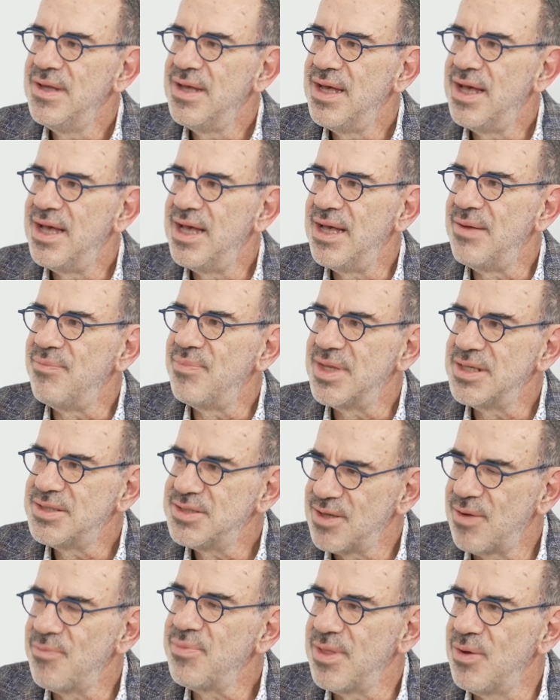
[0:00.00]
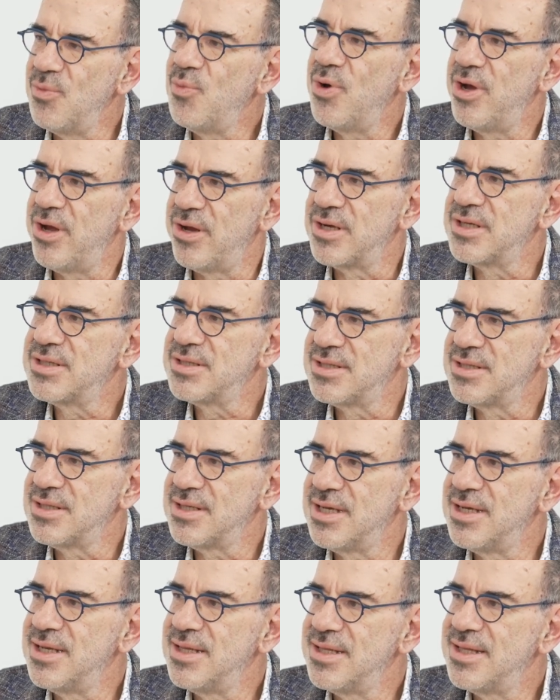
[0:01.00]
um, that something works,
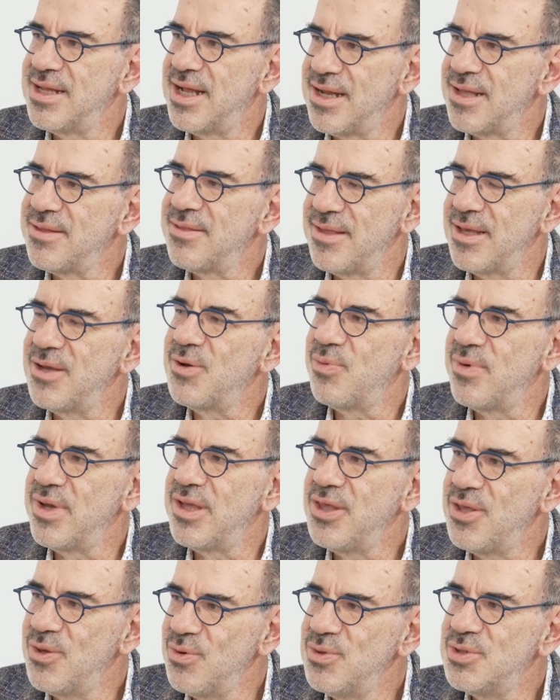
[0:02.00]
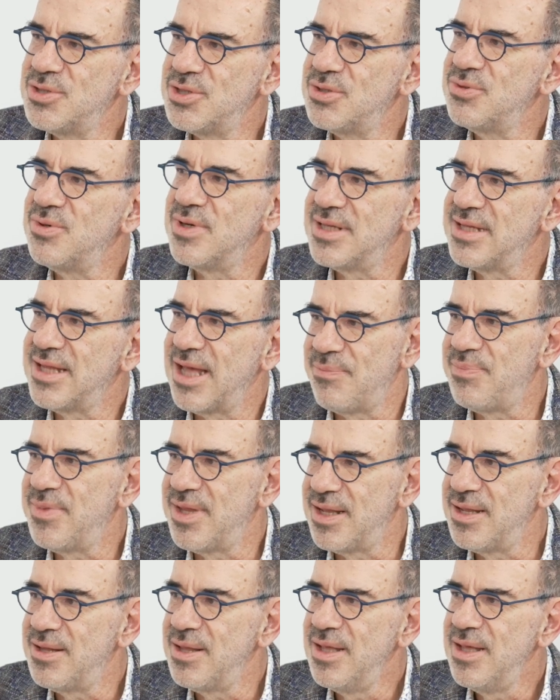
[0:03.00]
uh, then I think we're used to adapt
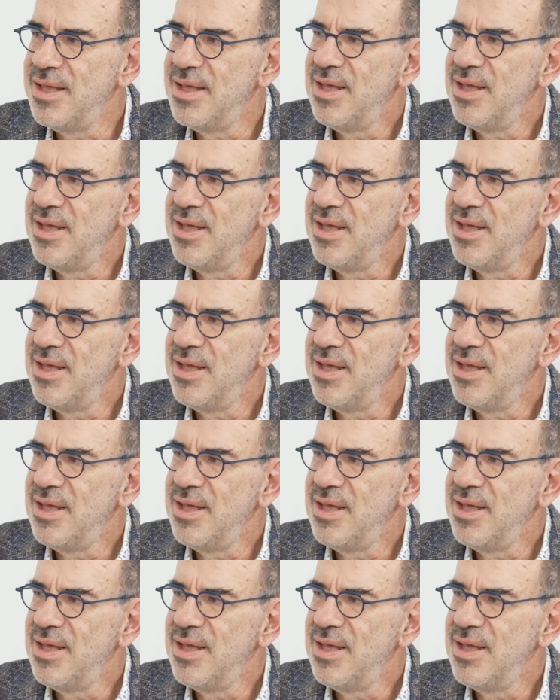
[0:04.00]
it